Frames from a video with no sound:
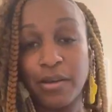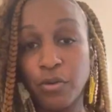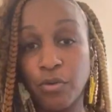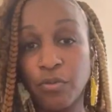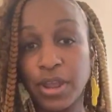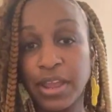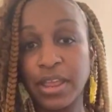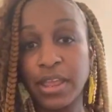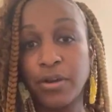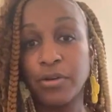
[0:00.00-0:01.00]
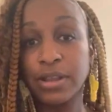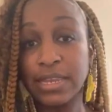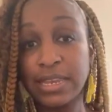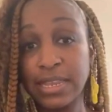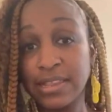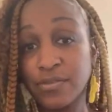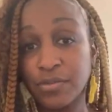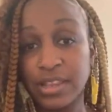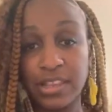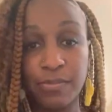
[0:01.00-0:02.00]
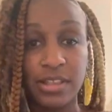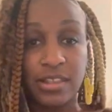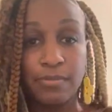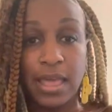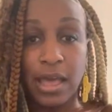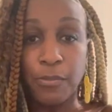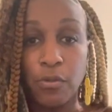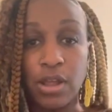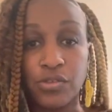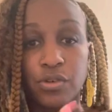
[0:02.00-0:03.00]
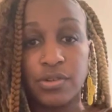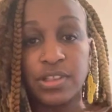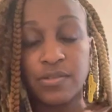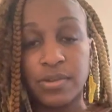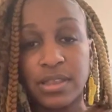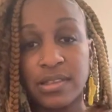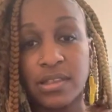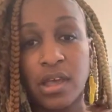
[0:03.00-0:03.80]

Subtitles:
I'm going to wear it on this wrist because my Apple Watch goes on this wrist.